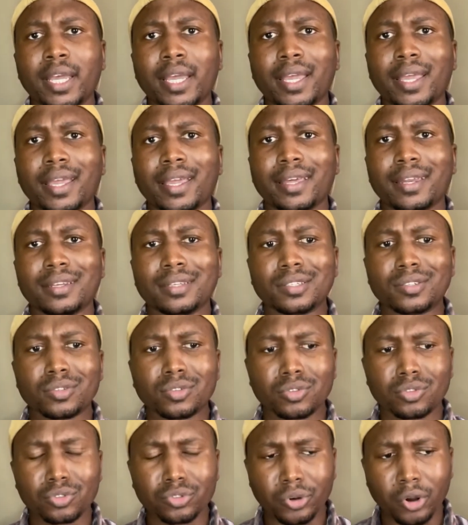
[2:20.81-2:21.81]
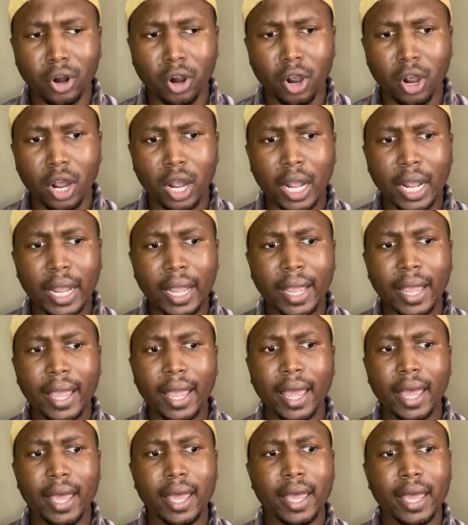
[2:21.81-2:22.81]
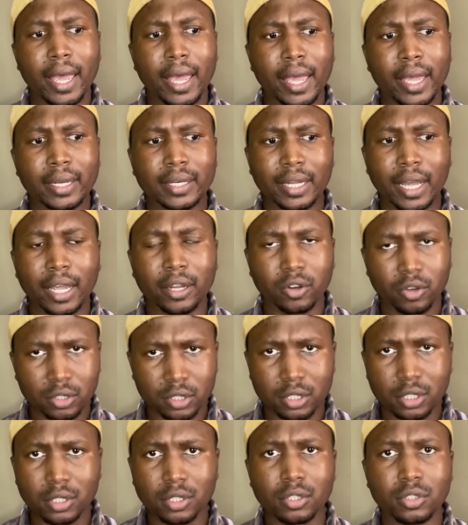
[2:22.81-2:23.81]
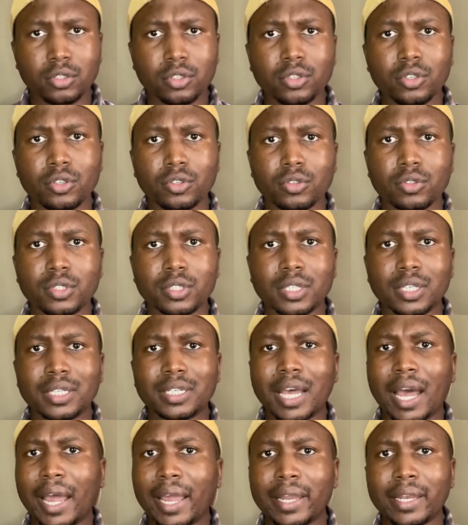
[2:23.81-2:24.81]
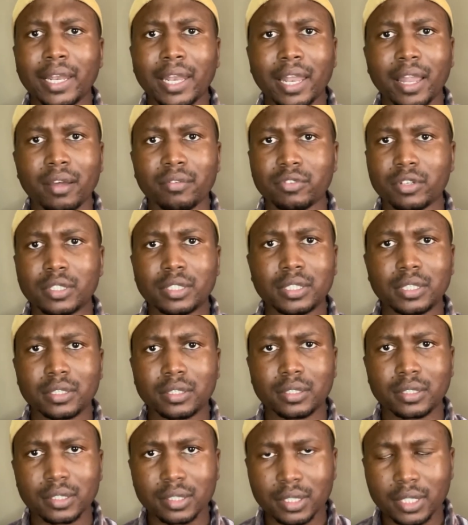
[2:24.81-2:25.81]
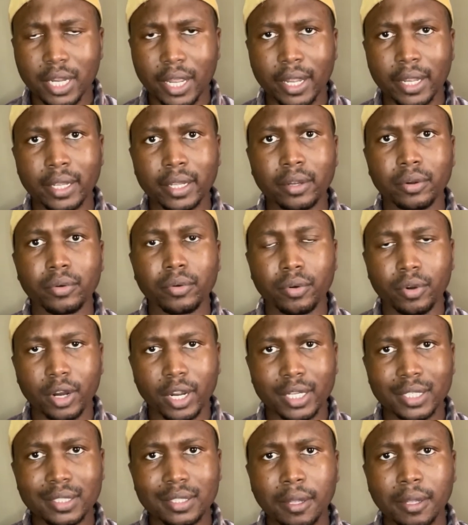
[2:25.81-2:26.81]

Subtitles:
It is strong and I continue to use it. I love it till this day, right?